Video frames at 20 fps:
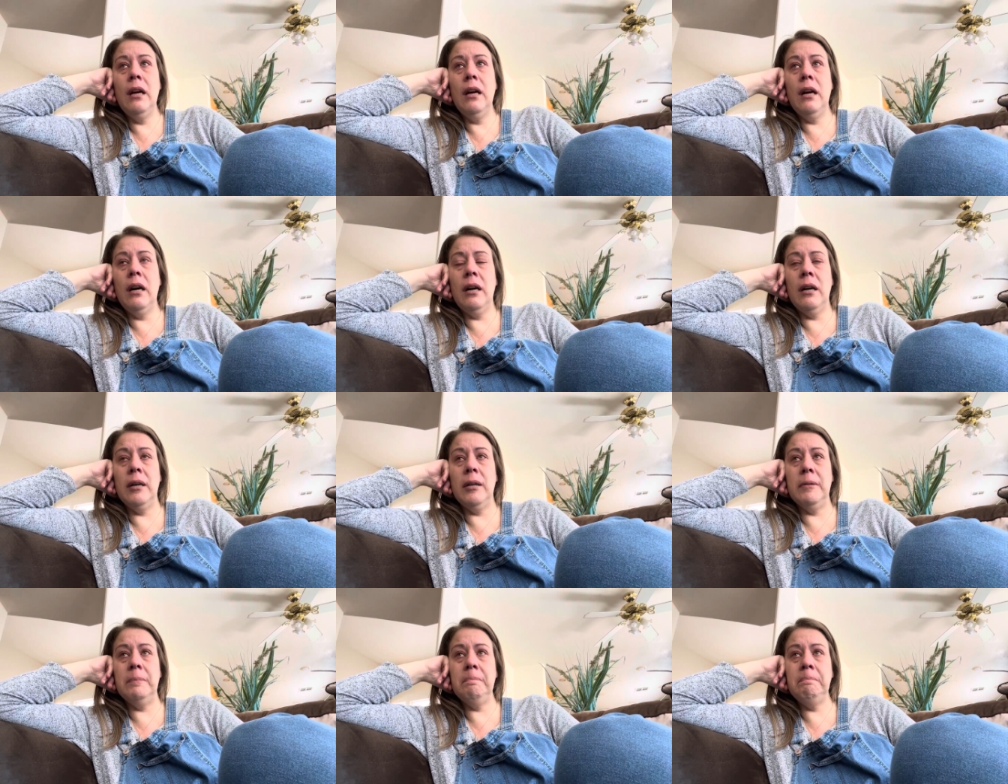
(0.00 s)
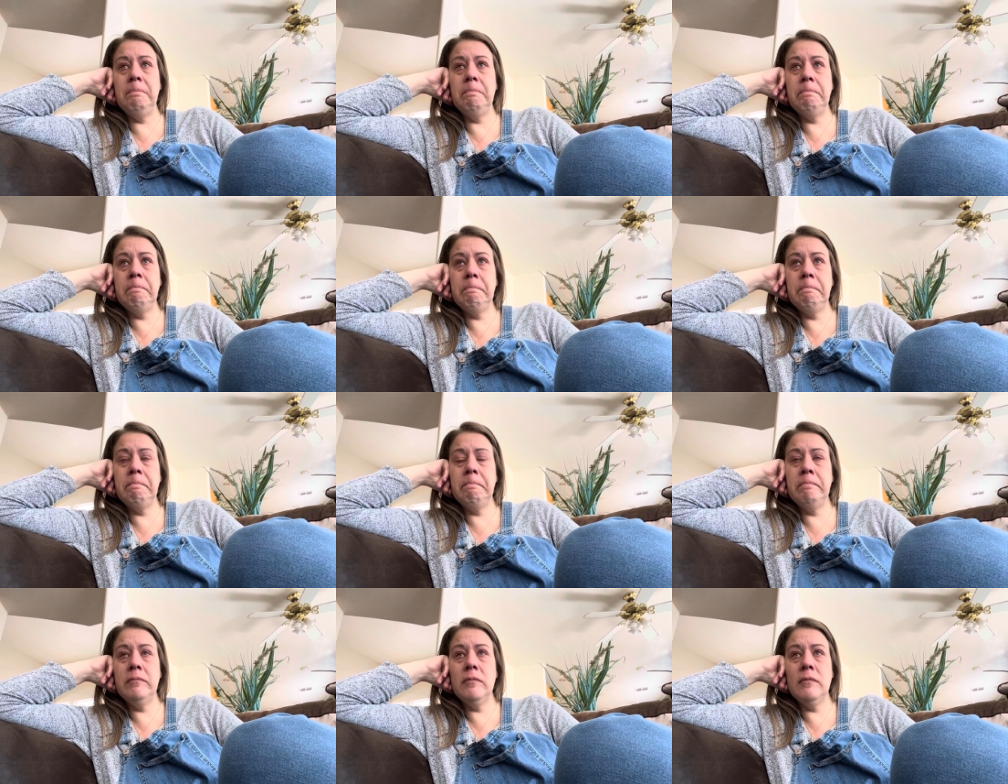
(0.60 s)
um,
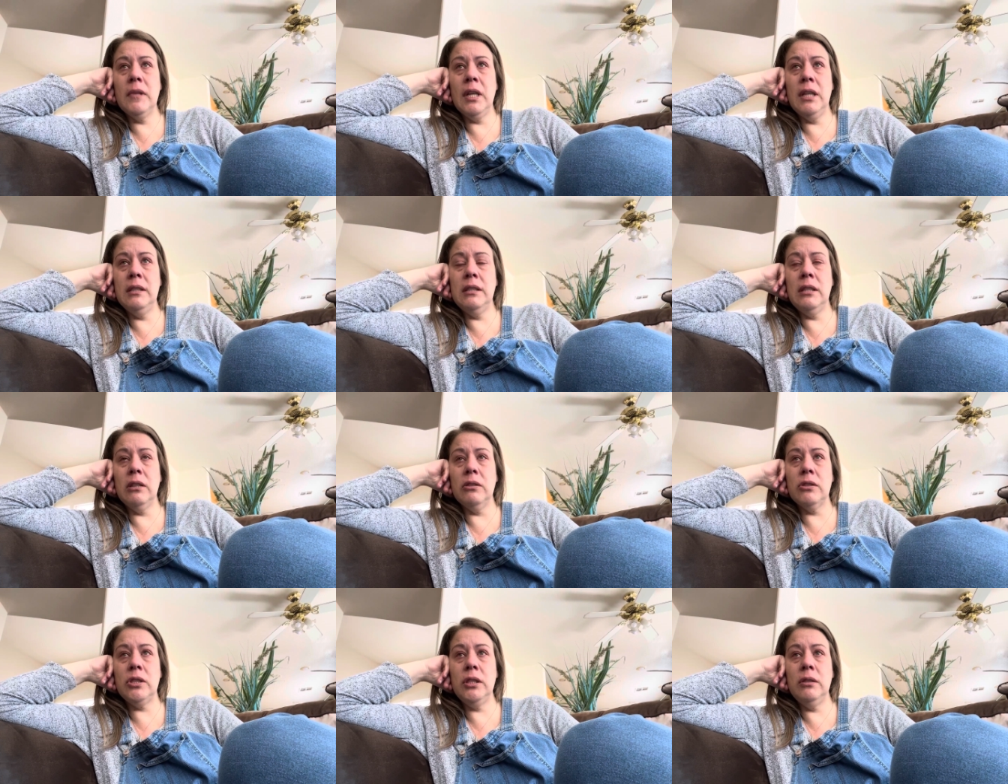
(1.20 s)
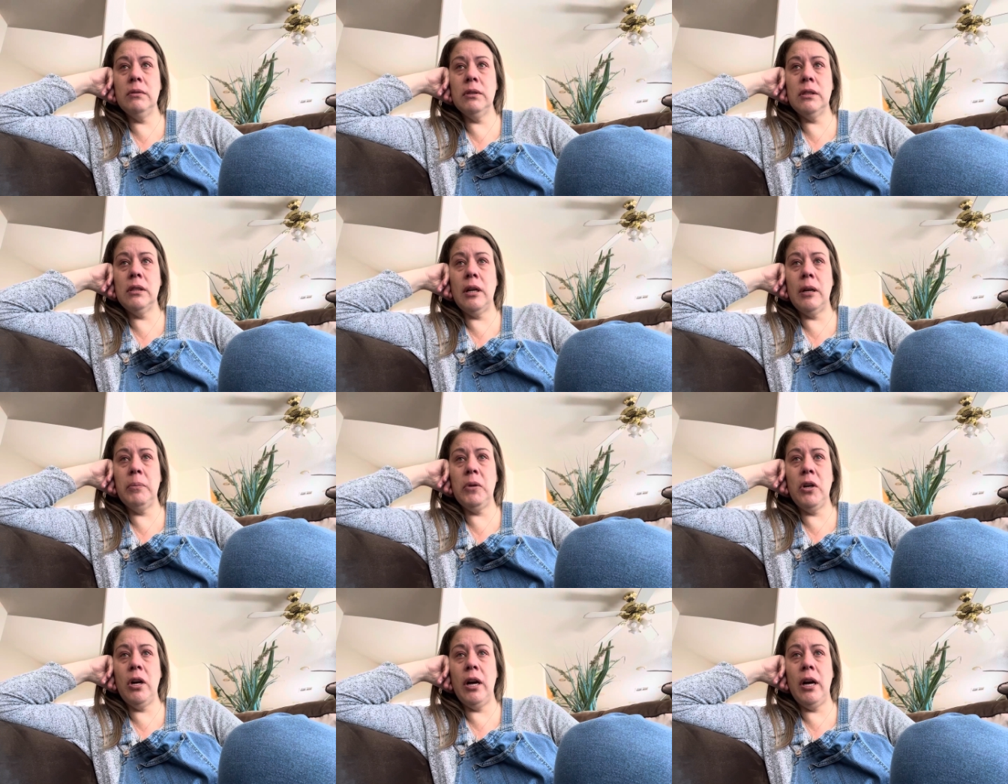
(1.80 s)
until she would
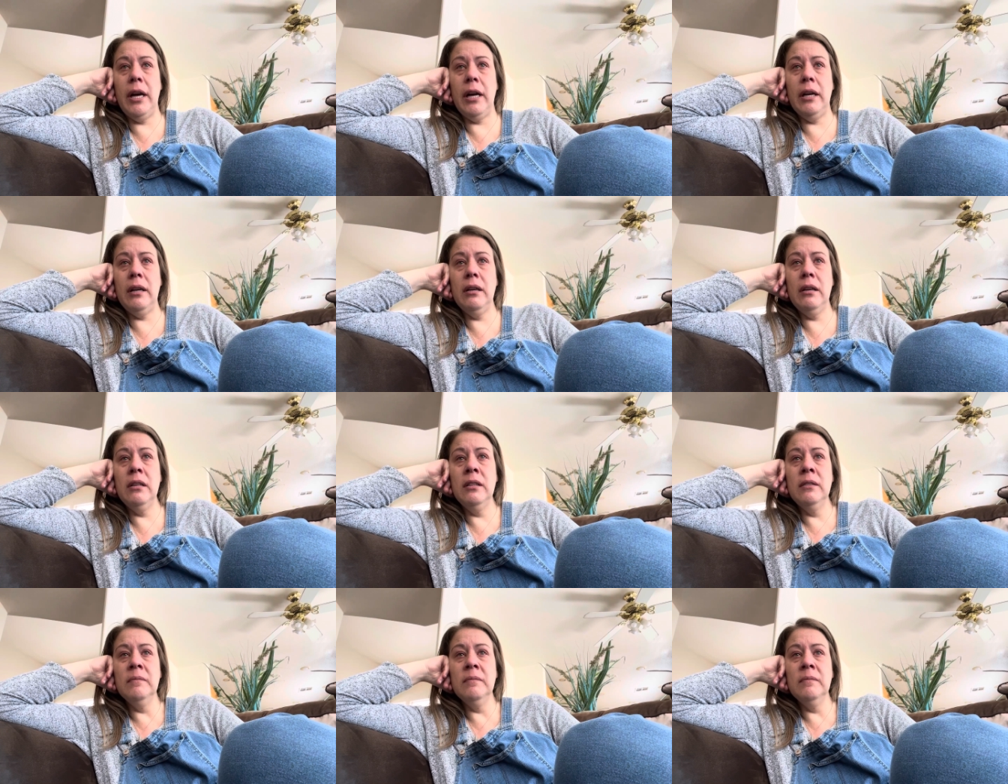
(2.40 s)
stop crying.